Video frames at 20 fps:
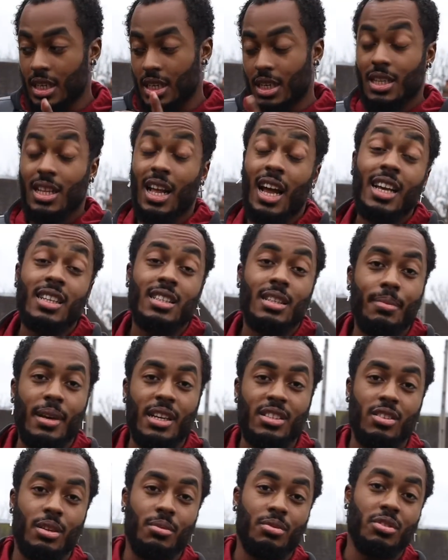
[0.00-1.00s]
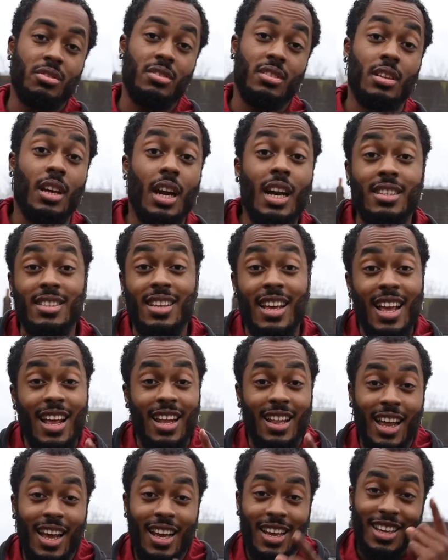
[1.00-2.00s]
That is the best option. So guys,
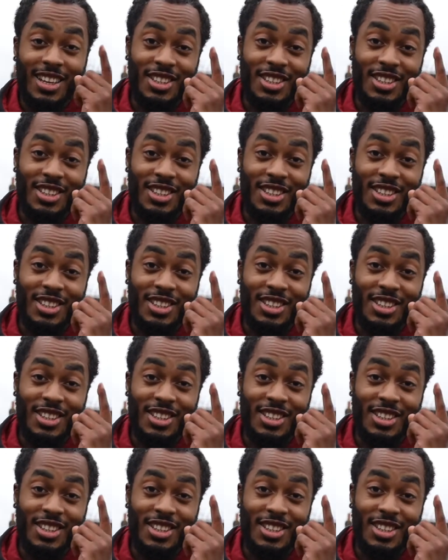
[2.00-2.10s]
like,